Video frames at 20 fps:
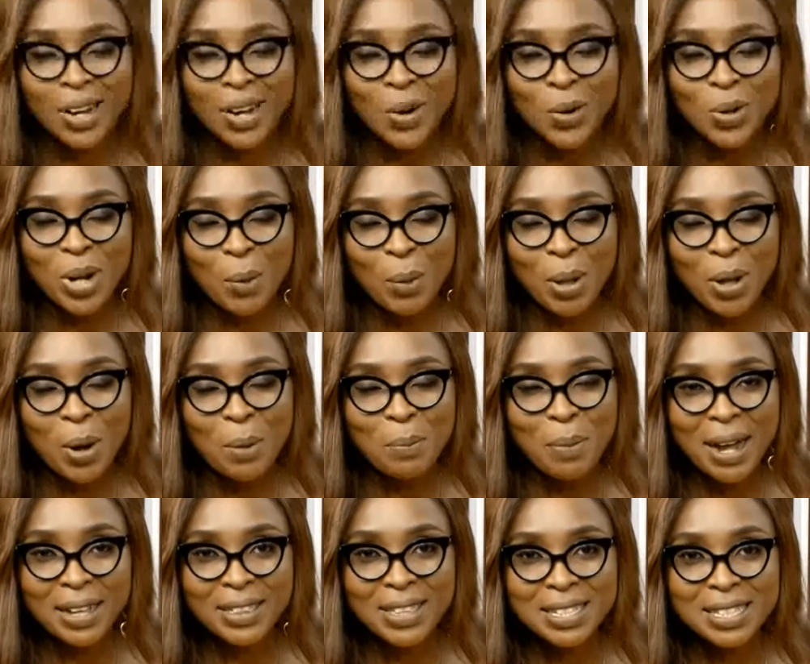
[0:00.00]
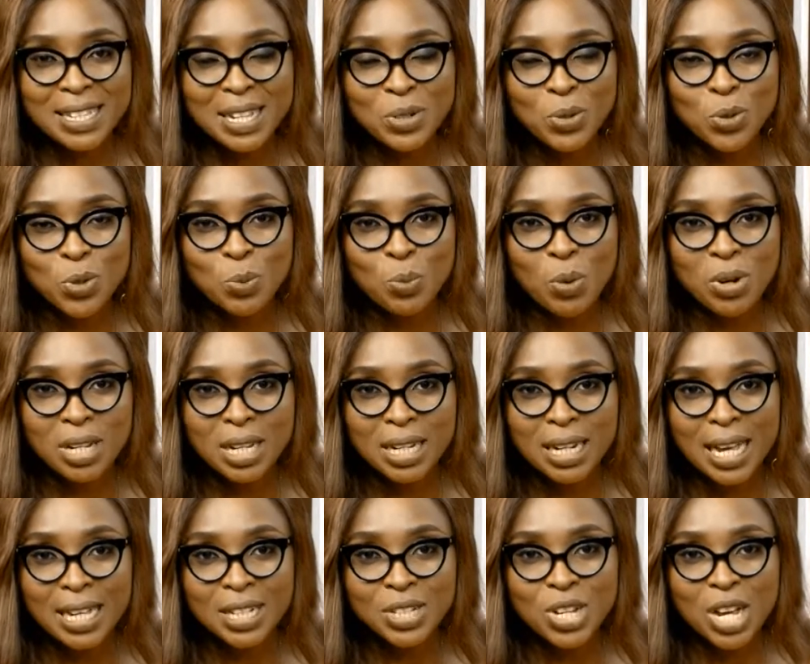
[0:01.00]
When I welcome back, this is the Good Morning
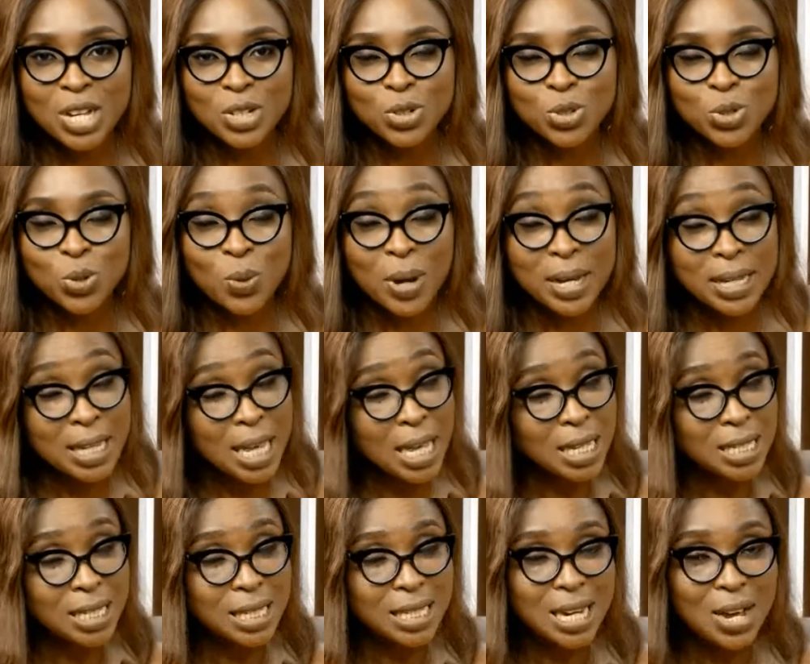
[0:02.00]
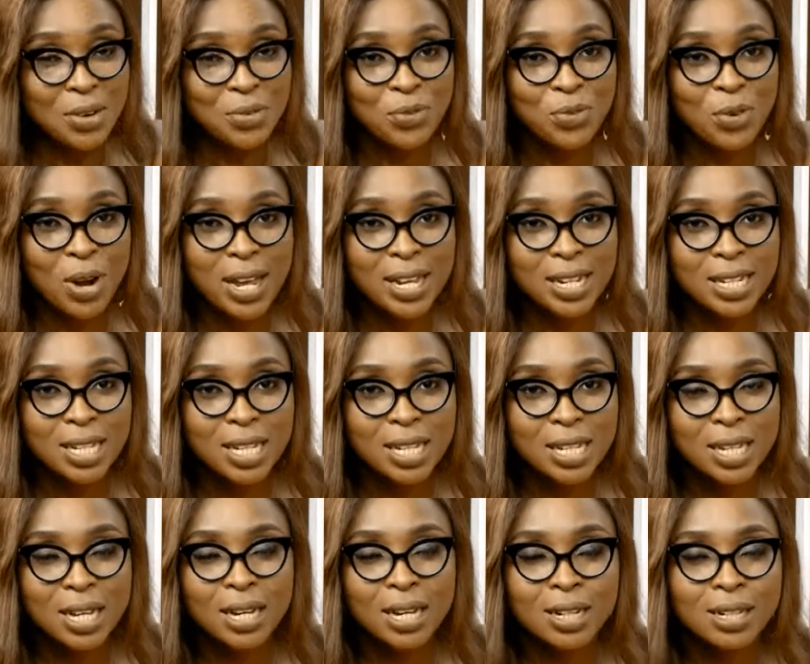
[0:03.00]
Niger show. And yes, now
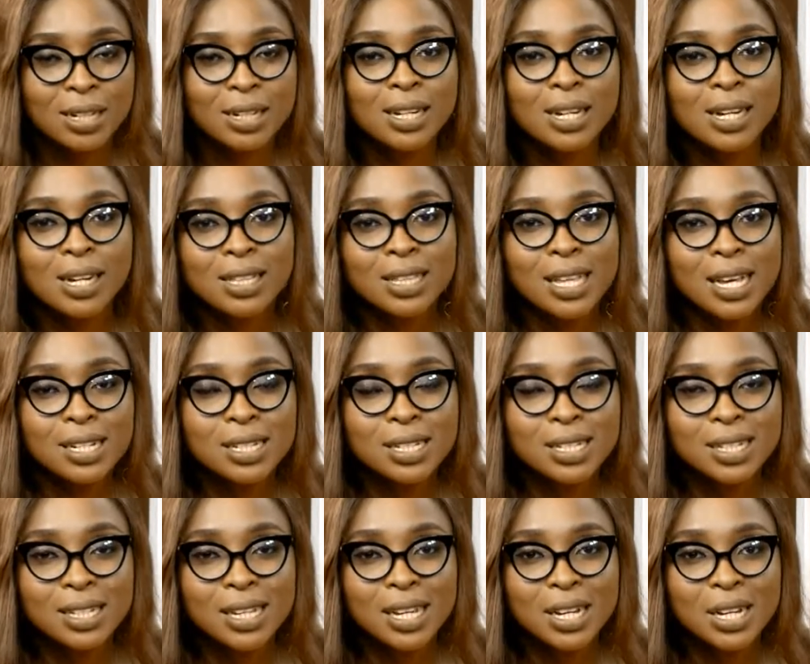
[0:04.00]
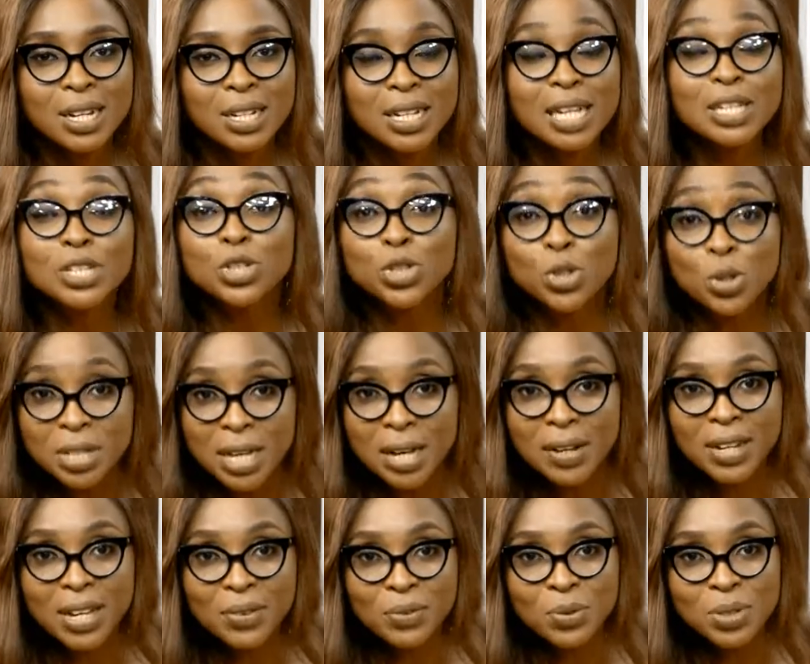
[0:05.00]
Friday, now the, uh, eh, now the
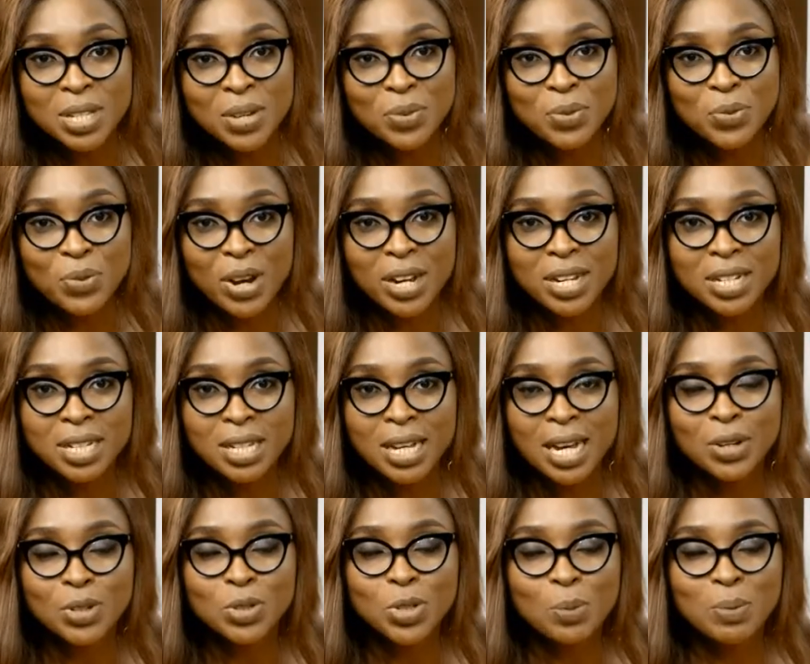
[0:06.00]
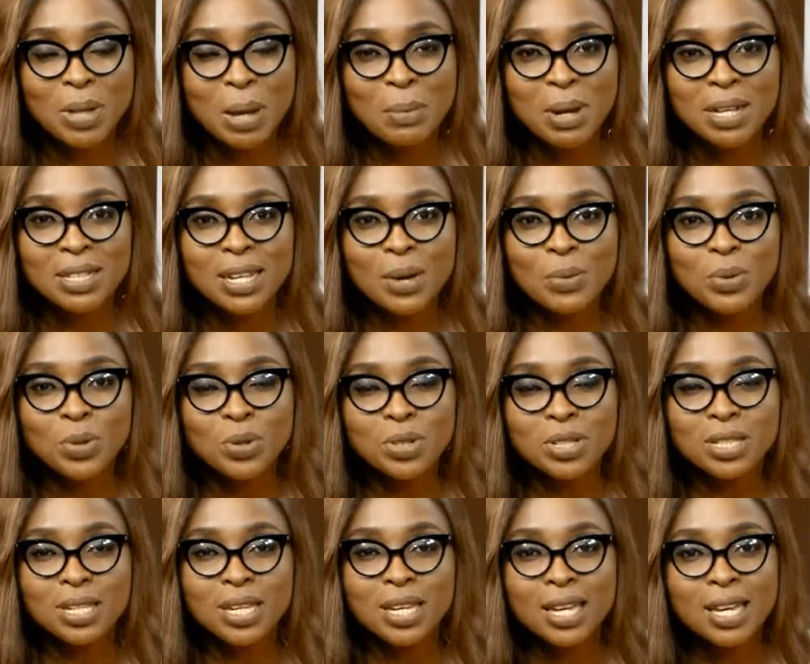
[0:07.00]
showdown levels every Friday. And on top of that matter, we know
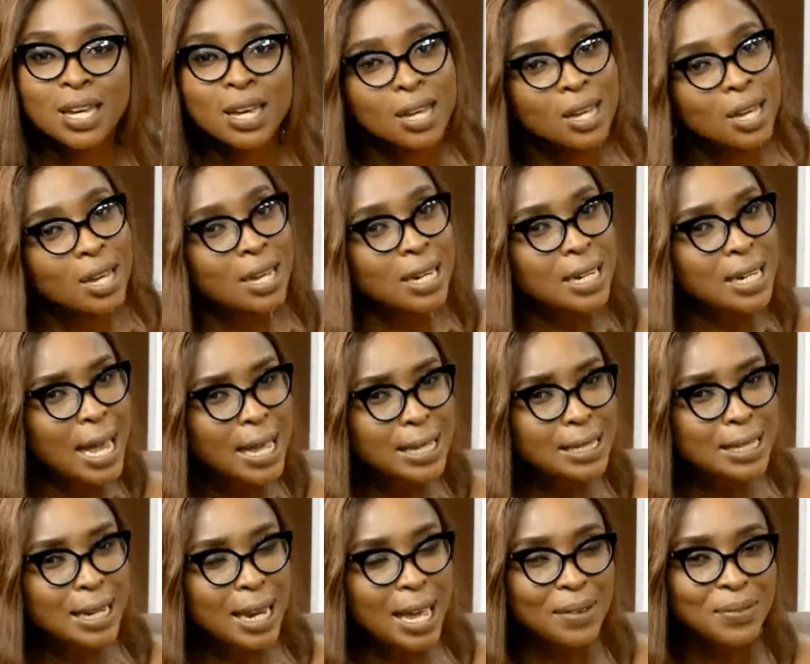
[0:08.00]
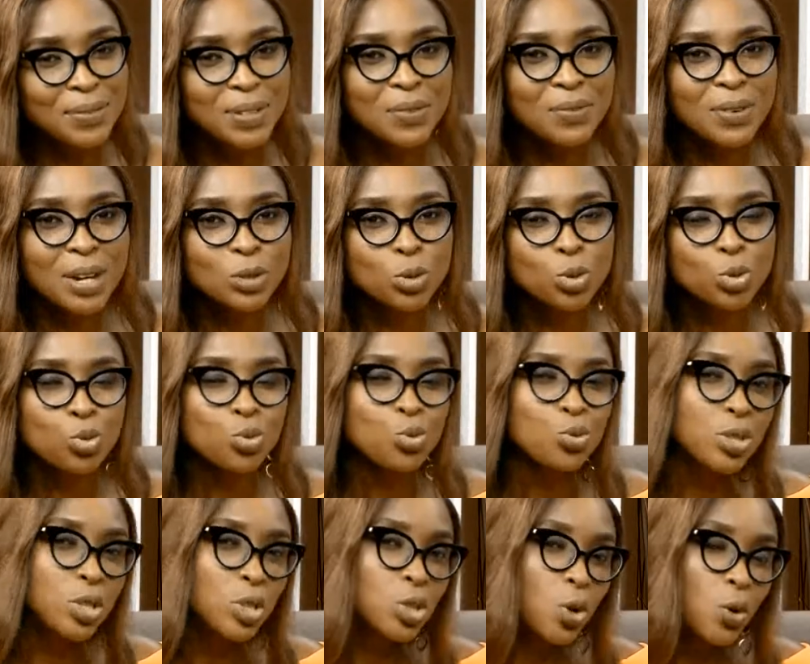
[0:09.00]
say nightlife never to
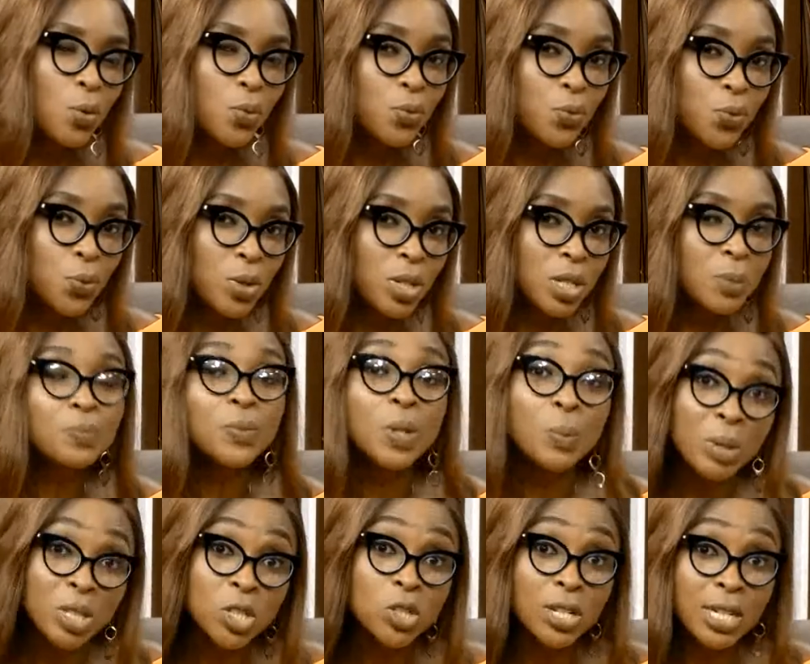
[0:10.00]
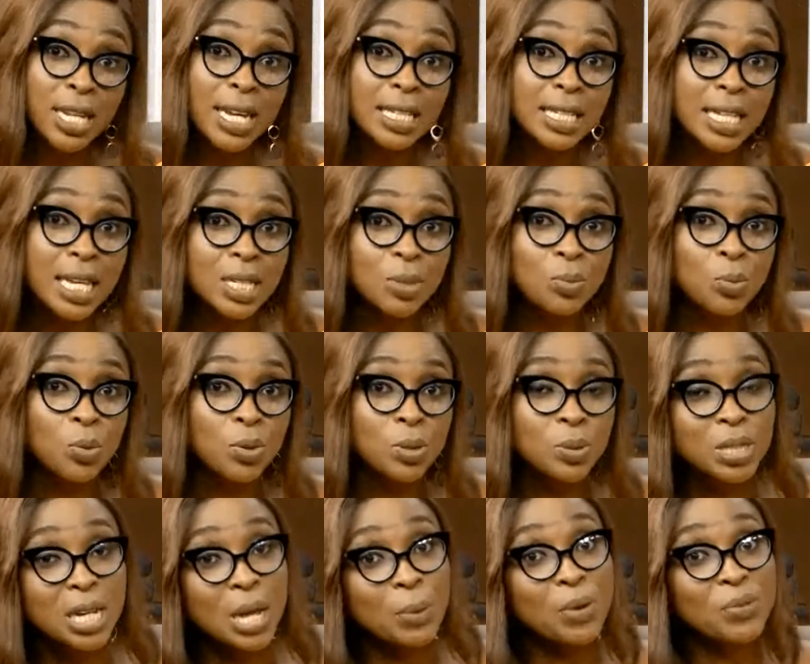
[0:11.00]
return fully, but they don't enter small.
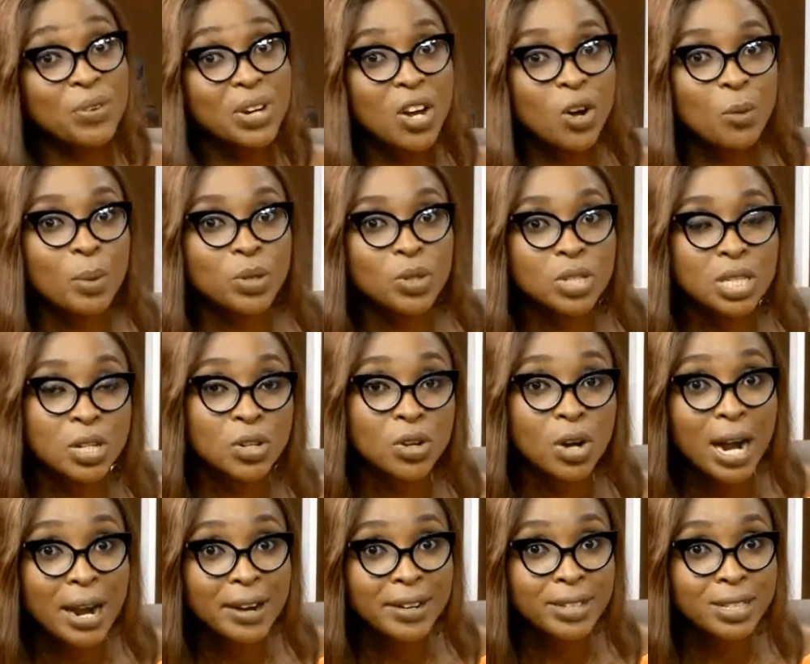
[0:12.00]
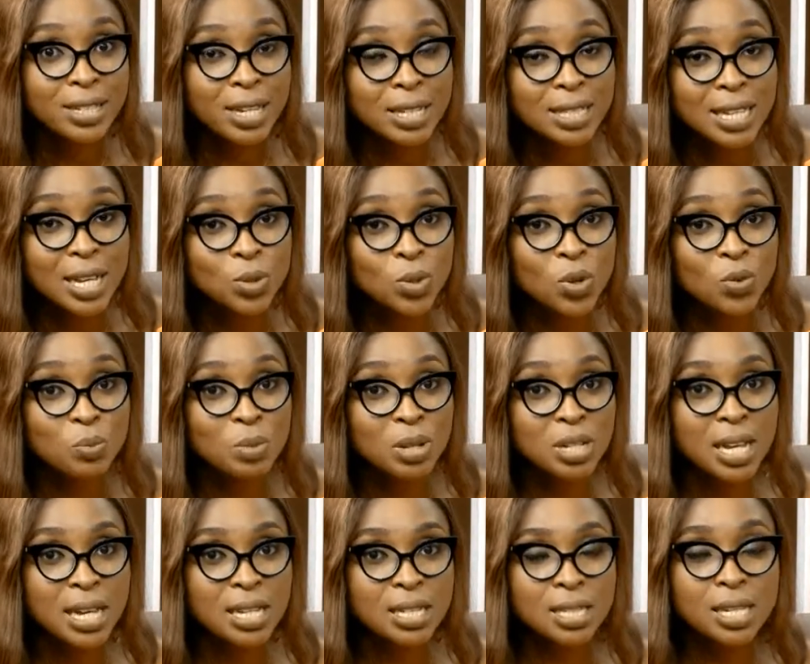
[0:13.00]
Just like when federal government thought they don't carry the thing enter 12
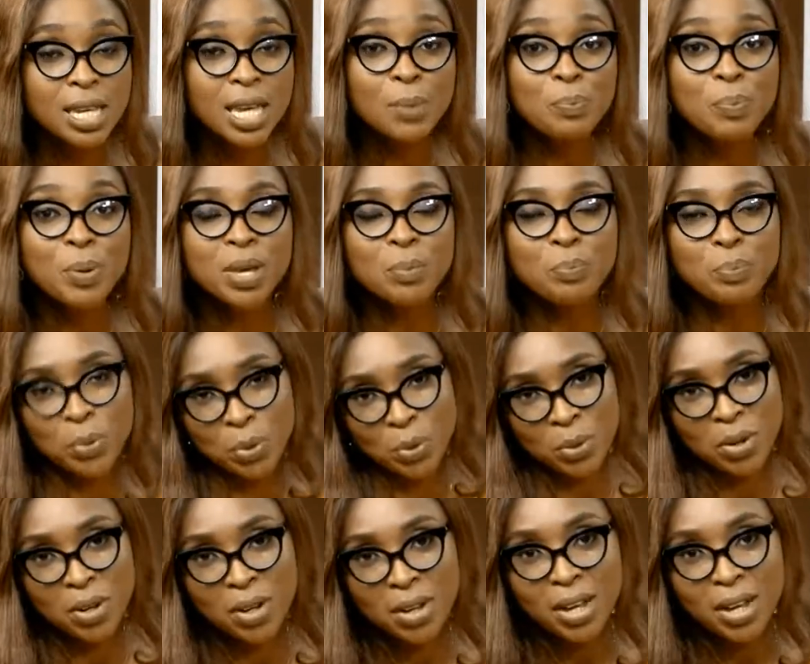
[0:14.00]
midnight. See people.